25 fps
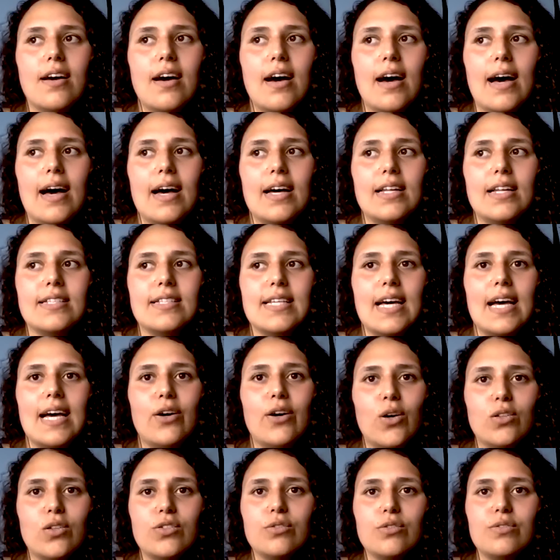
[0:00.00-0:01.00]
And I
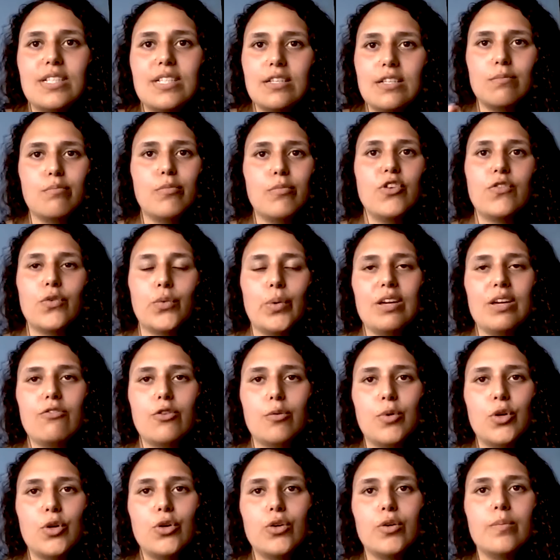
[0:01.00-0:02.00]
also didn't move away
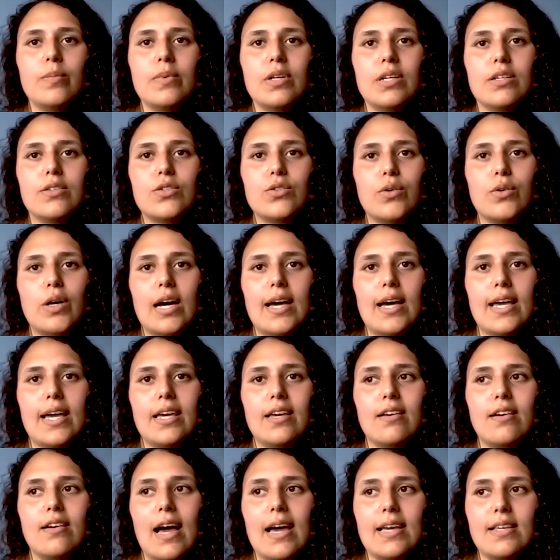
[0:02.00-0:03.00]
from home. So
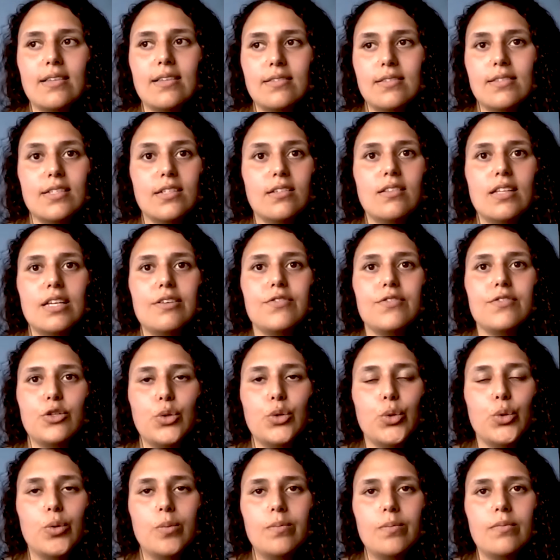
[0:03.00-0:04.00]
I still lived at
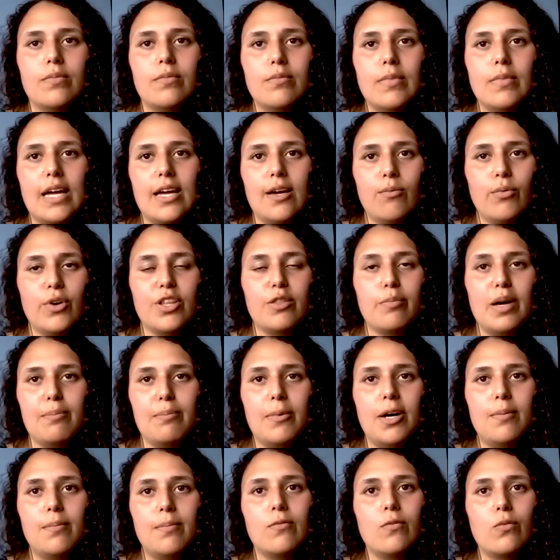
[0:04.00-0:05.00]
home with my
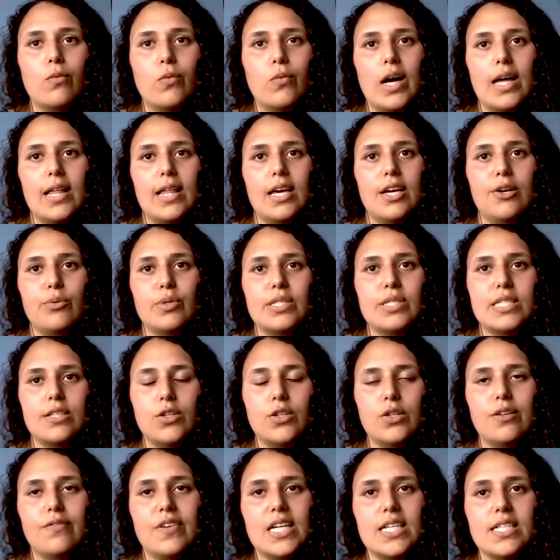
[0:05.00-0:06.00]
mum while I was at
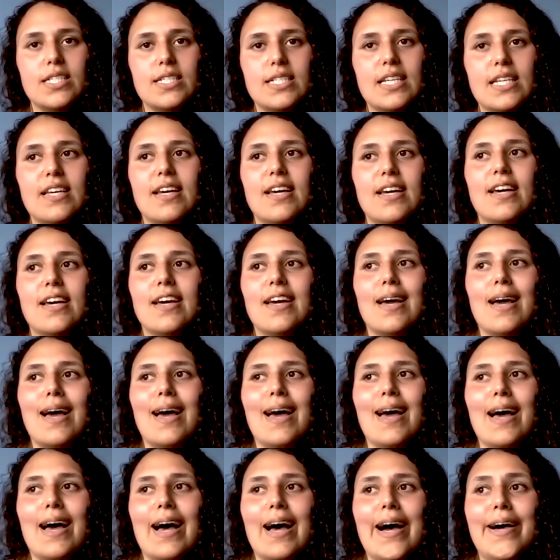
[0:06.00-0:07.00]
university.
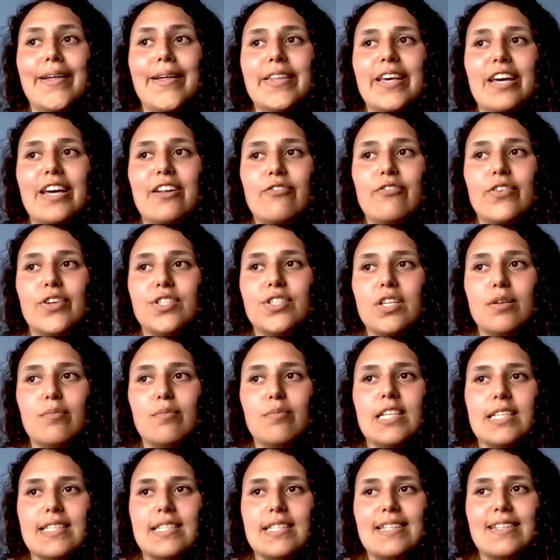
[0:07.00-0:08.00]
Mm-hmm. And then for some
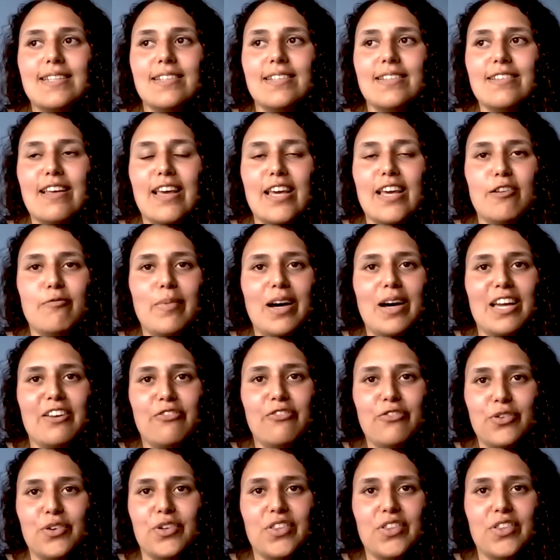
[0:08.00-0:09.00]
reason, in my
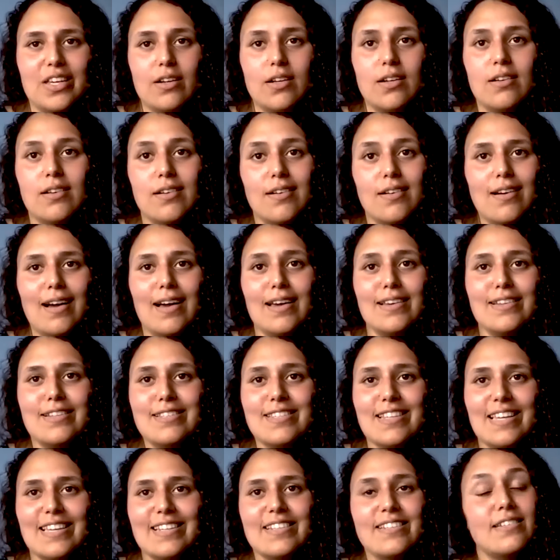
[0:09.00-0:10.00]
fourth year, I
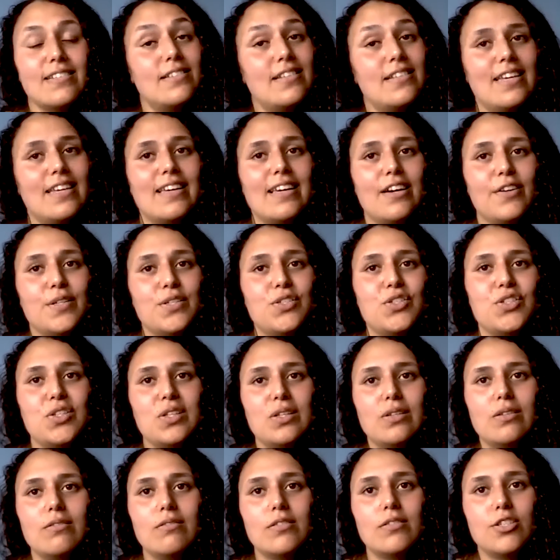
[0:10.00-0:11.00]
decided to take out a
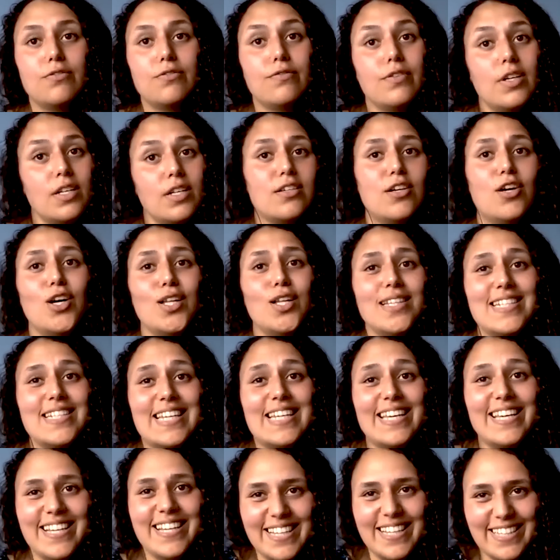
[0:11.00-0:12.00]
student loan to fund a
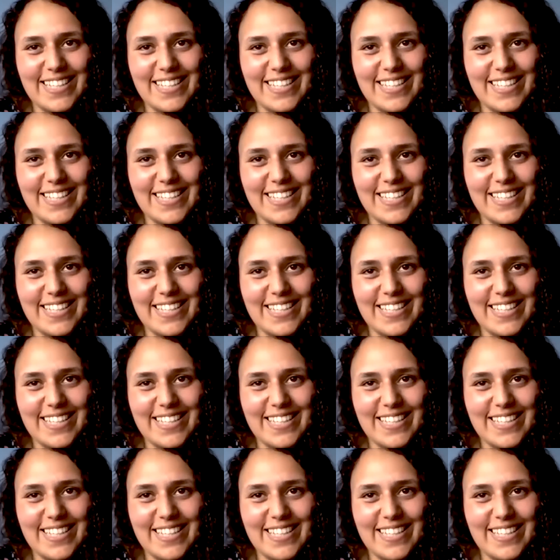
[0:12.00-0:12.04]
holiday.